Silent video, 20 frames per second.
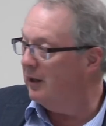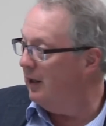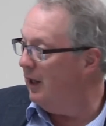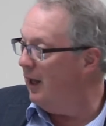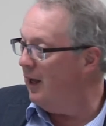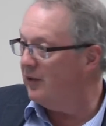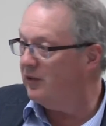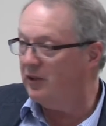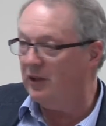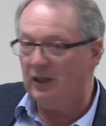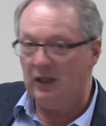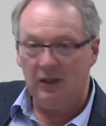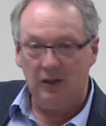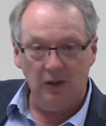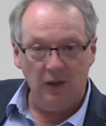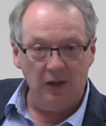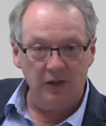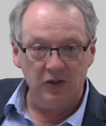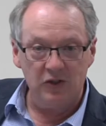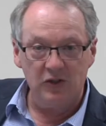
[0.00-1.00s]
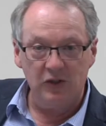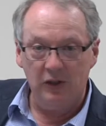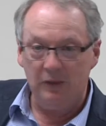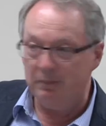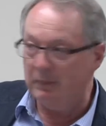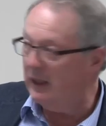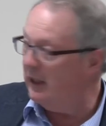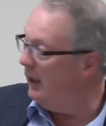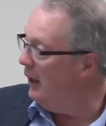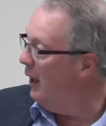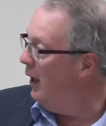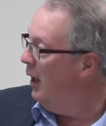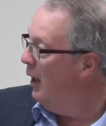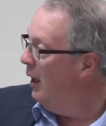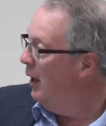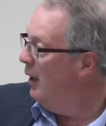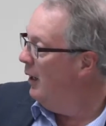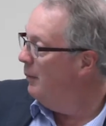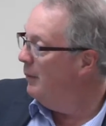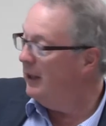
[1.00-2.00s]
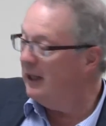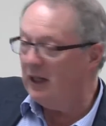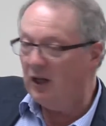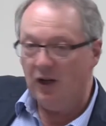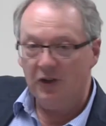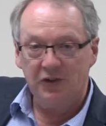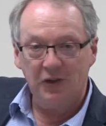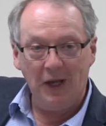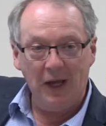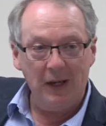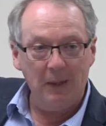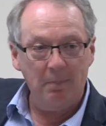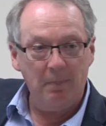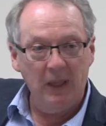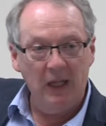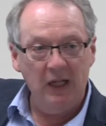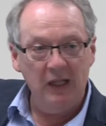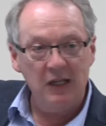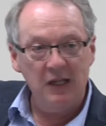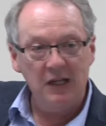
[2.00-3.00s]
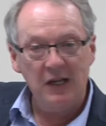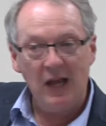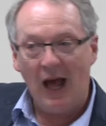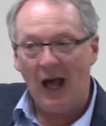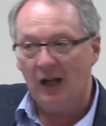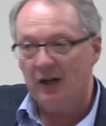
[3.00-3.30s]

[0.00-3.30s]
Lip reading: Yes, he understood media, but he also had $1 billion.